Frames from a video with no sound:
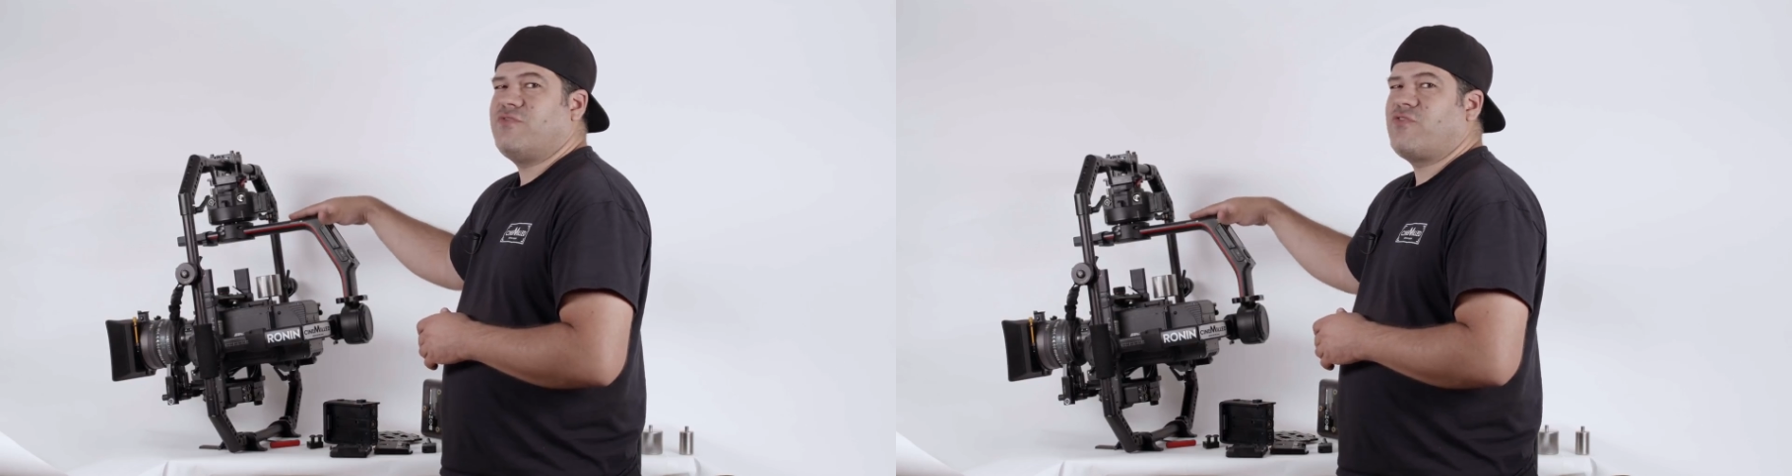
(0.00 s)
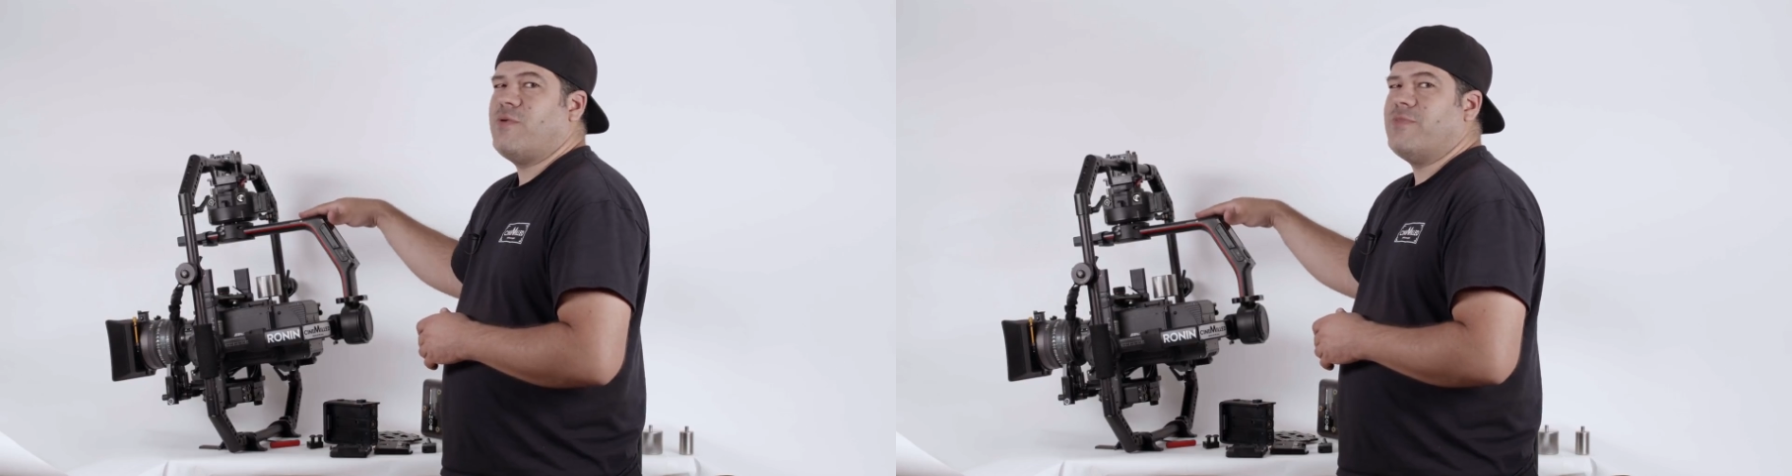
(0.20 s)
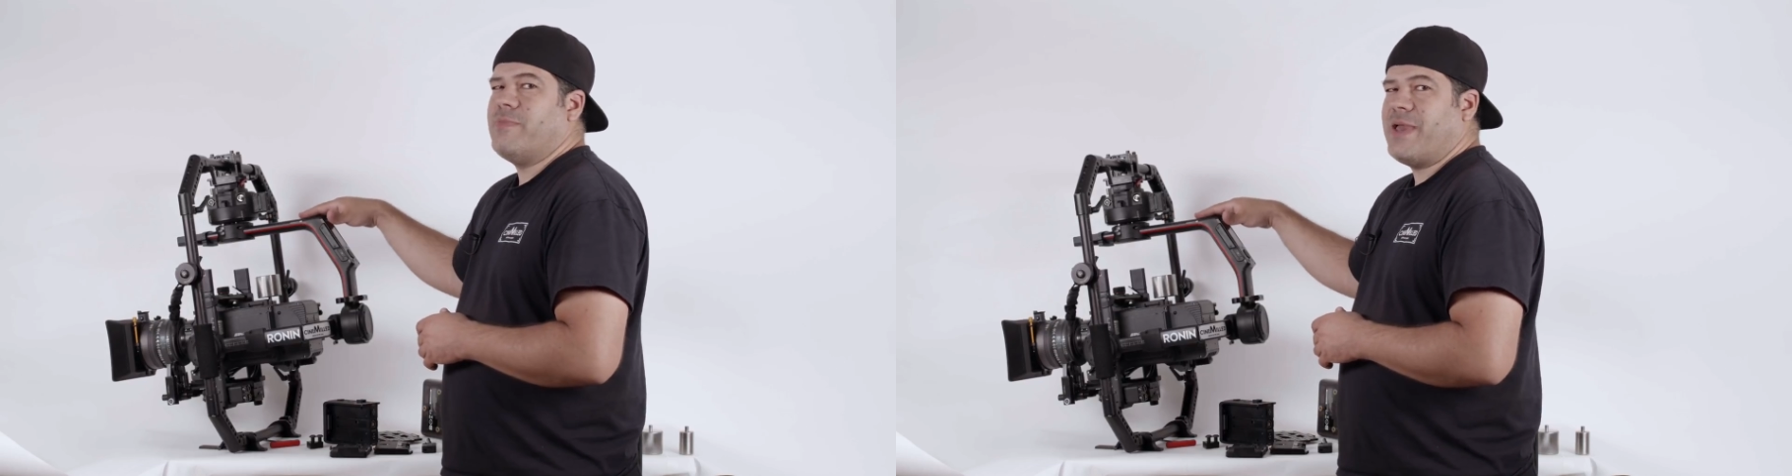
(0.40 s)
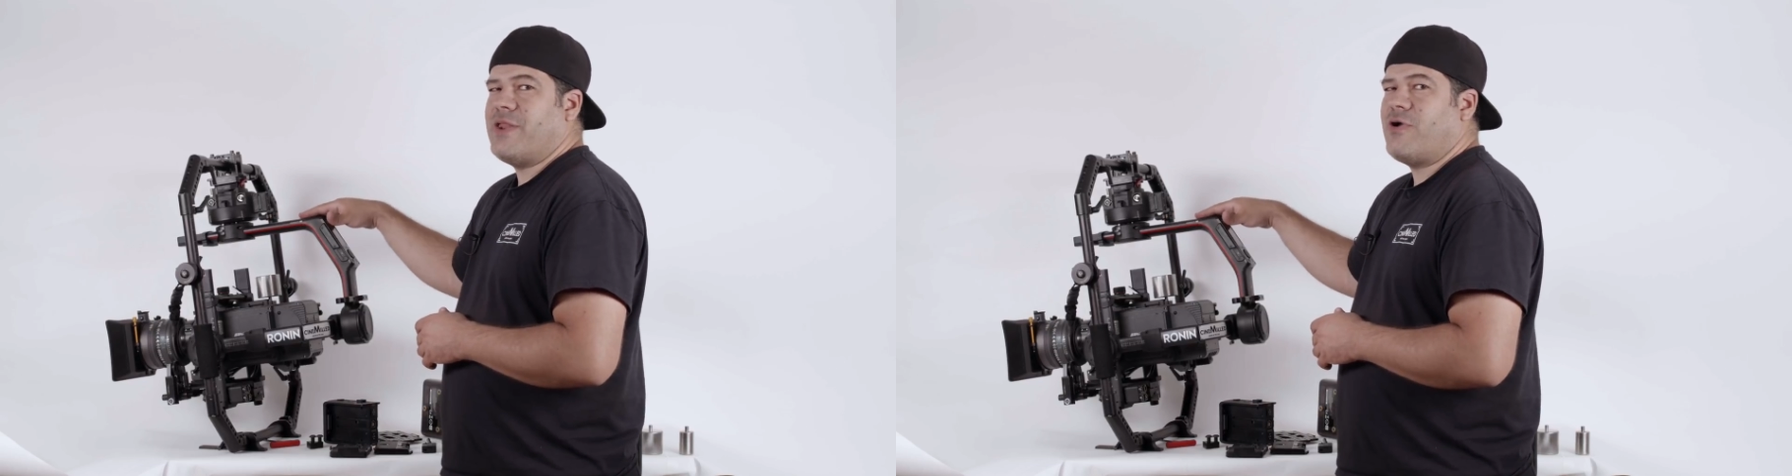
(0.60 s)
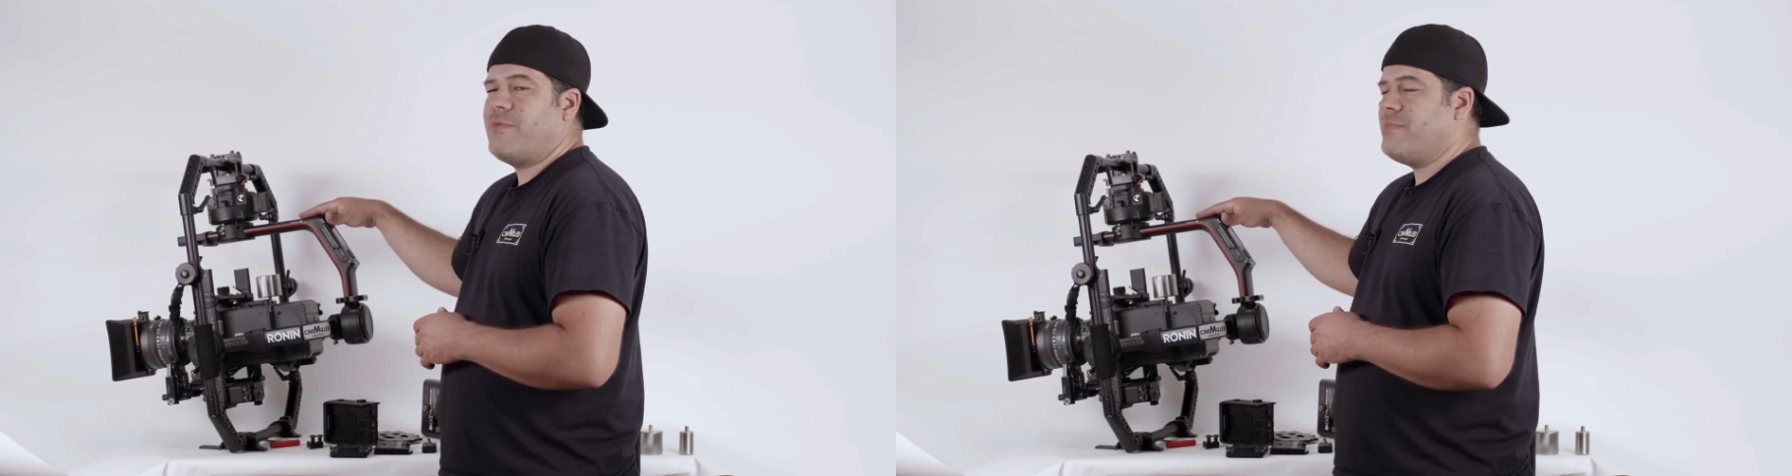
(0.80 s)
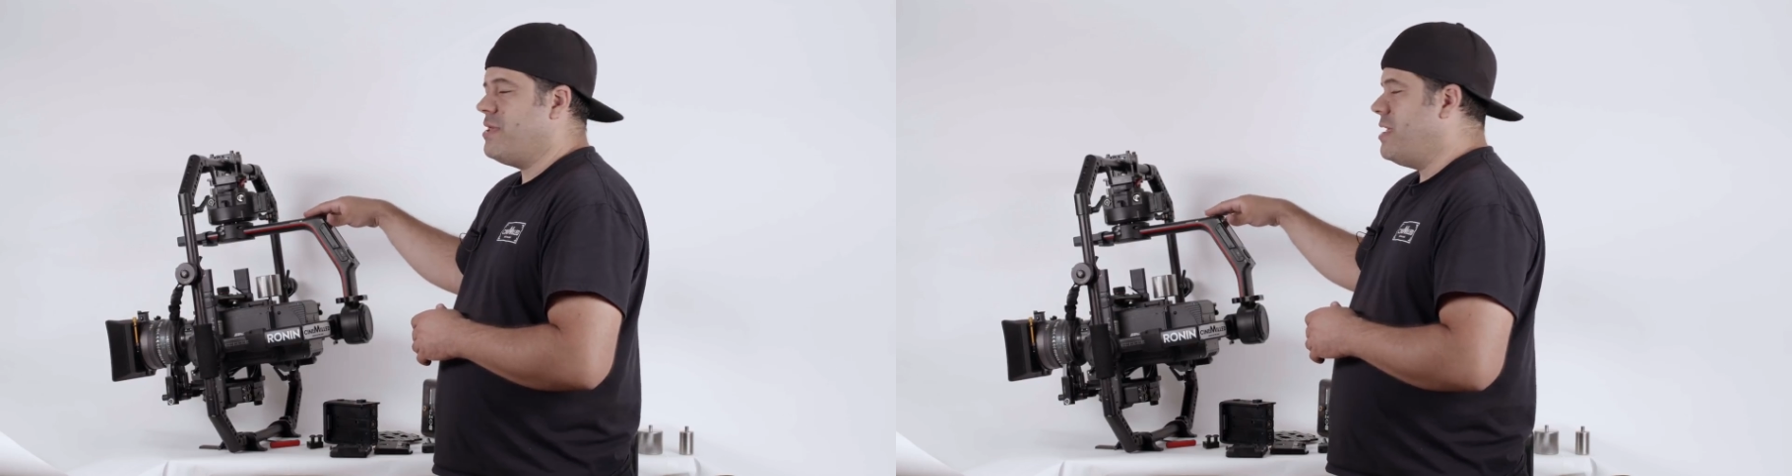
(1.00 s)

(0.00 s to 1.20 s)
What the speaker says: from the pan arm,